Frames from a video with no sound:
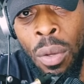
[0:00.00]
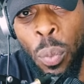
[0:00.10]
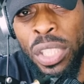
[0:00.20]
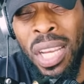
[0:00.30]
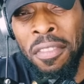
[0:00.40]

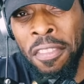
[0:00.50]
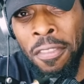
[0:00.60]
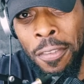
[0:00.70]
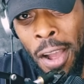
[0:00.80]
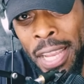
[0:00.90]
which are
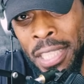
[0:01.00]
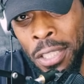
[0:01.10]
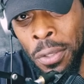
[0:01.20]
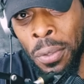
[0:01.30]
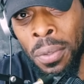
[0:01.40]

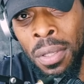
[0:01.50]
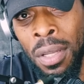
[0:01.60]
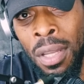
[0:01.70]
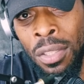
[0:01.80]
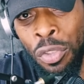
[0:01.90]
vital
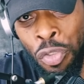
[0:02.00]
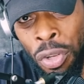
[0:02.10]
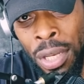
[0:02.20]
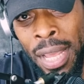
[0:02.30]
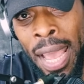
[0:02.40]
to
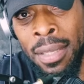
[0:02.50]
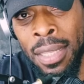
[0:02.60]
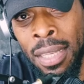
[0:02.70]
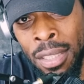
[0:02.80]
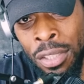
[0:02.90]
Trinidad's
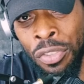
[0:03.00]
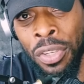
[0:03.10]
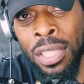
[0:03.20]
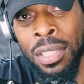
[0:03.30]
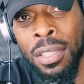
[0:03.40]

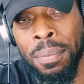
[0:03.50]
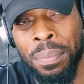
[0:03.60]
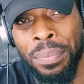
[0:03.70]
industries.